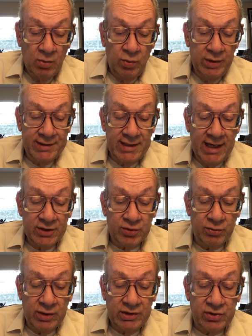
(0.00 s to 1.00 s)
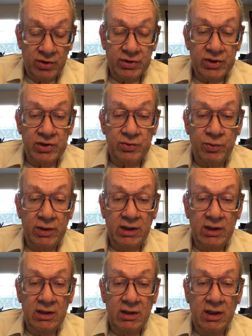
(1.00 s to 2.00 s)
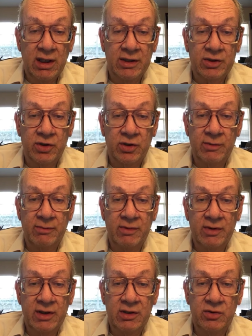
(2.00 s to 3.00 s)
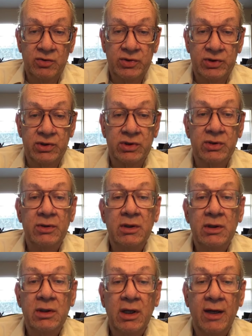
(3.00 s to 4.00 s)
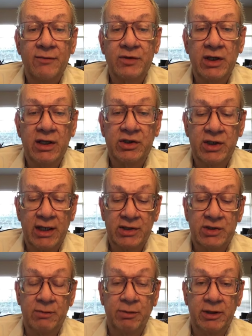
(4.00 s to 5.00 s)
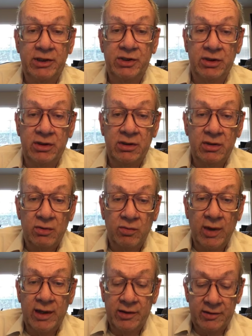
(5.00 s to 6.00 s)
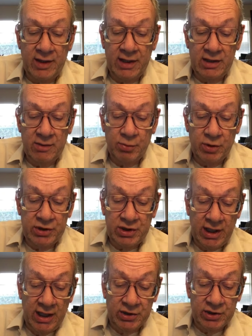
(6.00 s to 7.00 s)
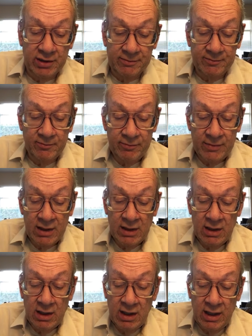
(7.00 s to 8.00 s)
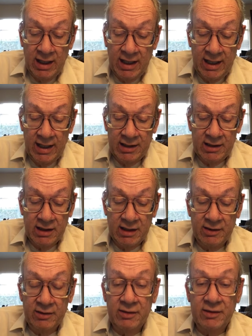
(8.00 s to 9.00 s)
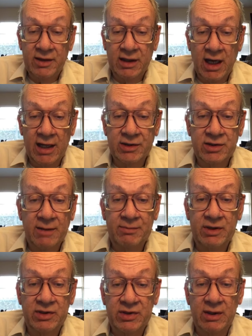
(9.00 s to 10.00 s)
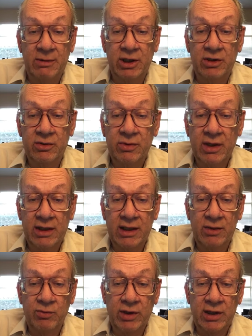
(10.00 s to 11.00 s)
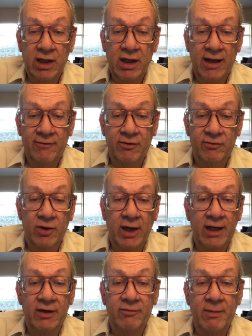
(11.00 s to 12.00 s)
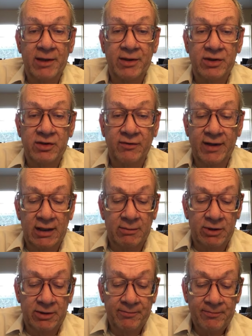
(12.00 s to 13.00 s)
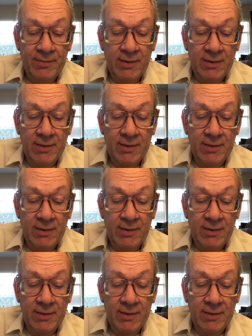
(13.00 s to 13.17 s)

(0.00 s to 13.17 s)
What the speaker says: With natural resources, we term the use of such as depletion rather than depreciation. And the concept is similar. Again, we have a variety of methods available,